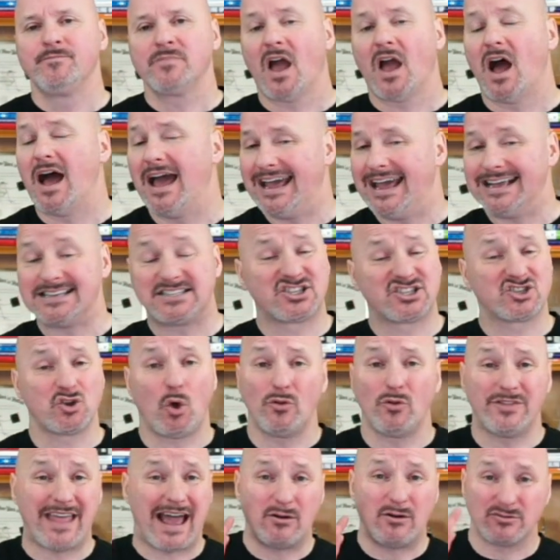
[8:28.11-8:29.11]
Uh, it's
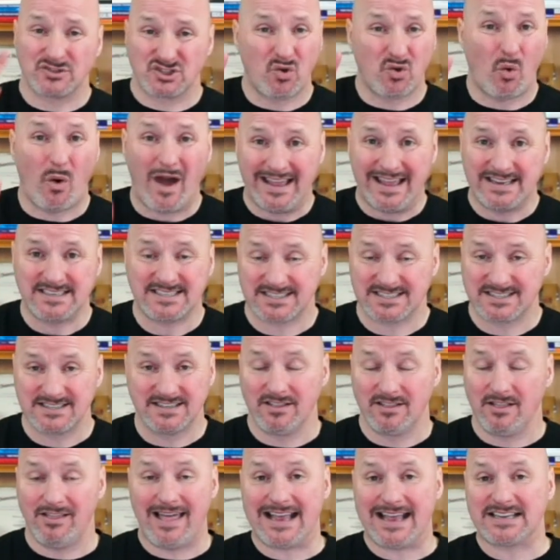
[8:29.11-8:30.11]
sold out twice in
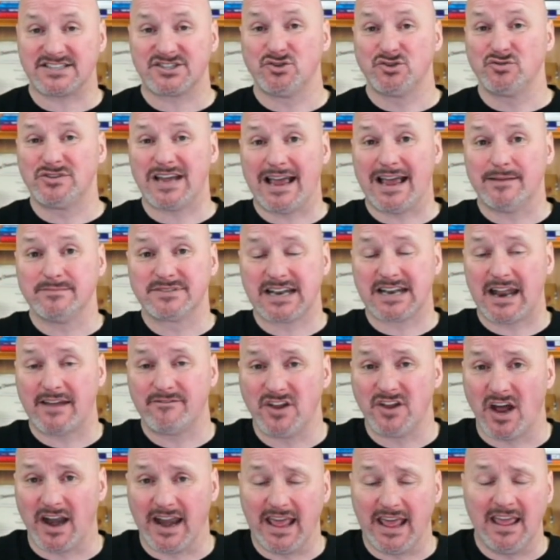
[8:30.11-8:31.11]
the last two times that I've
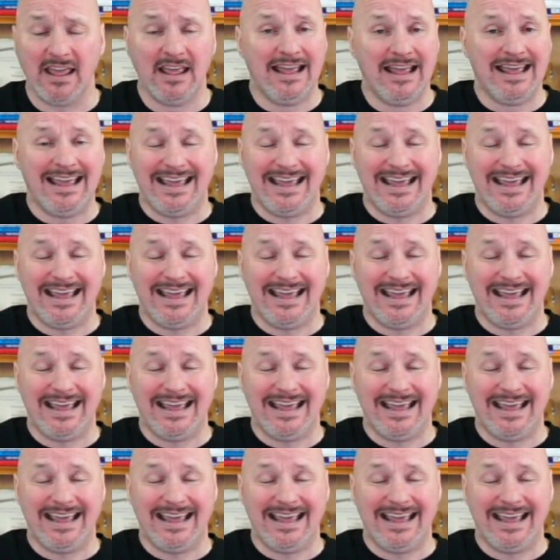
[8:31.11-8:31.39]
done it.